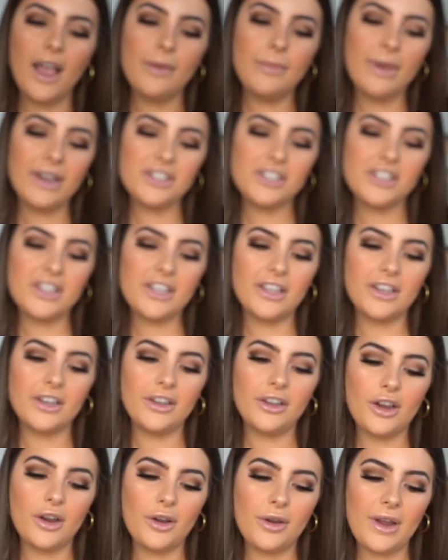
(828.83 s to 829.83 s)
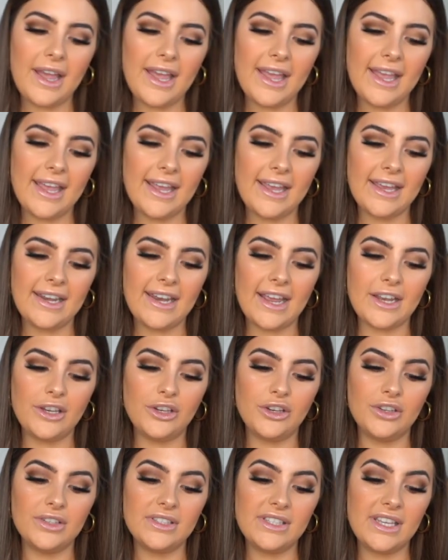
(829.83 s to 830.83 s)
I'm actually going to go ahead
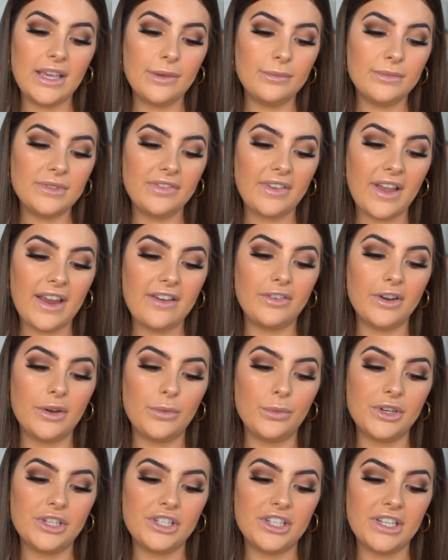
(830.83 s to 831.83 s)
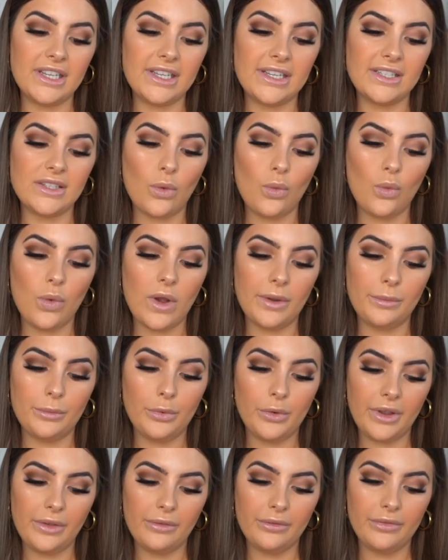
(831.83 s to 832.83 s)
and use Kim's favorite, which is
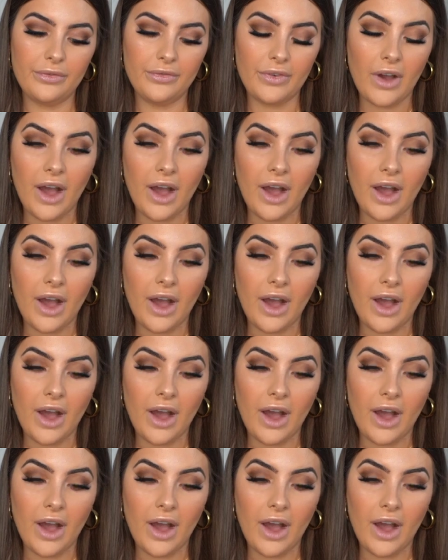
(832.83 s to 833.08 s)
1.5.